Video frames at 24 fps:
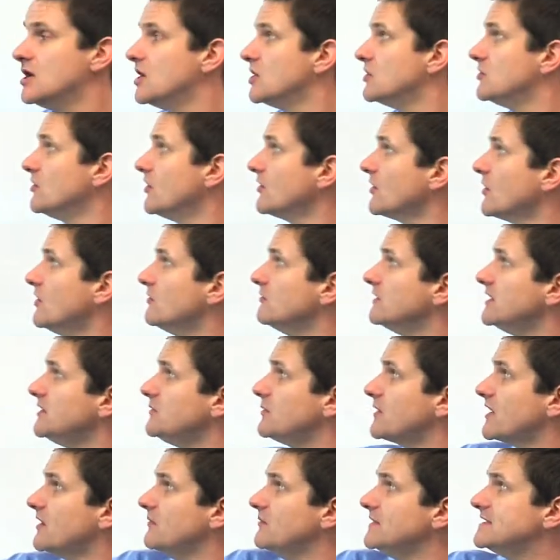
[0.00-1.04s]
Not only
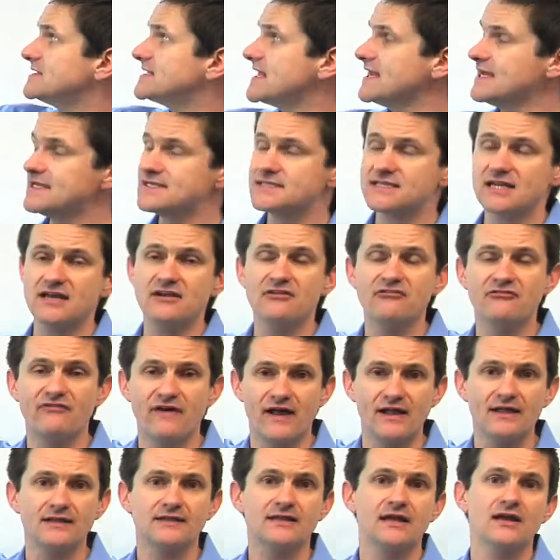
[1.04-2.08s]
can we test and
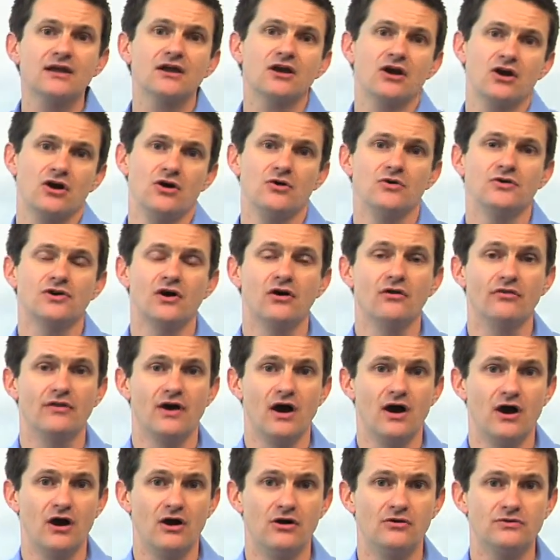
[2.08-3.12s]
validate code on the
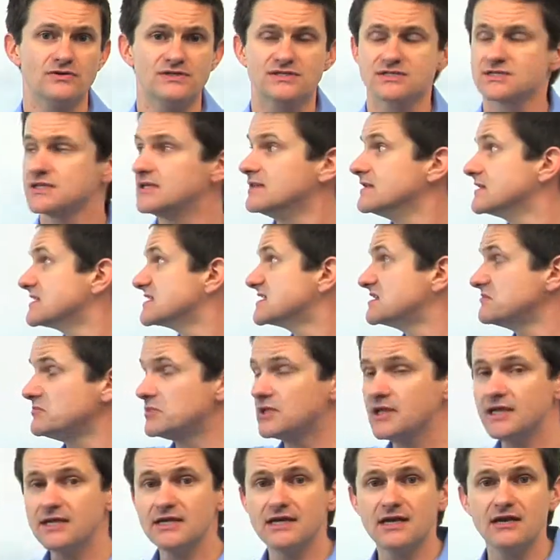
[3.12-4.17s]
host in the
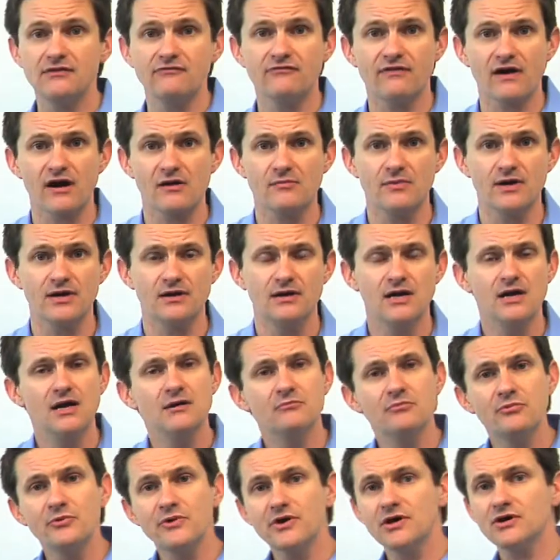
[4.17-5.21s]
simulated environment,
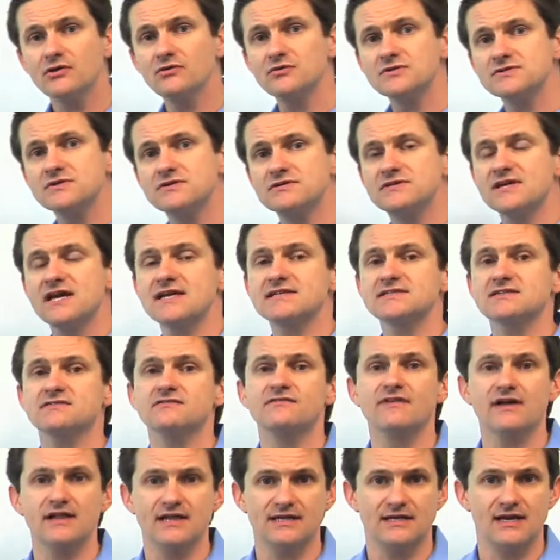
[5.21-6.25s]
but we can also test and
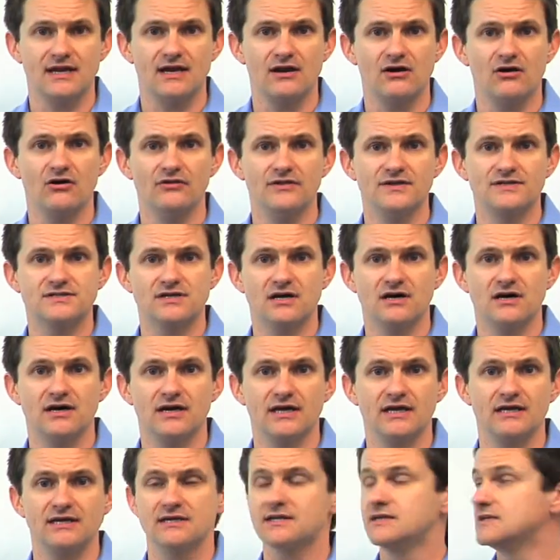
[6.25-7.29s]
validate on the
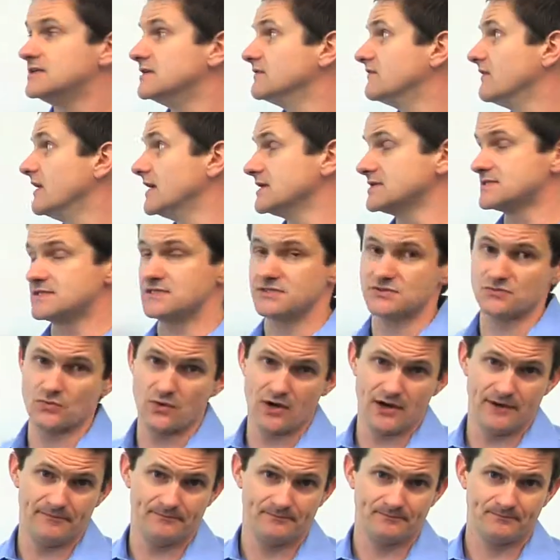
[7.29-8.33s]
target device as
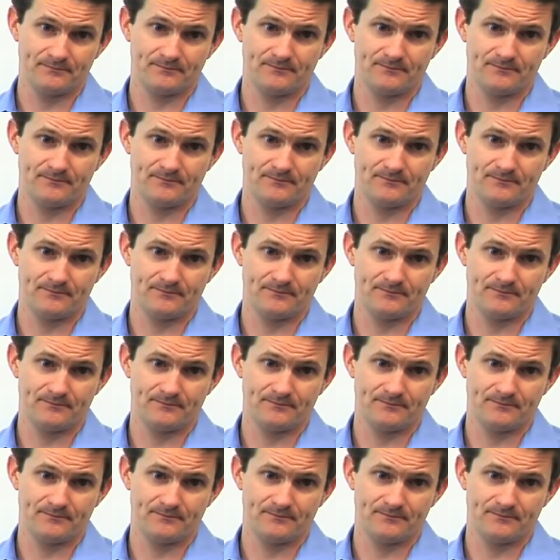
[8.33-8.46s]
well.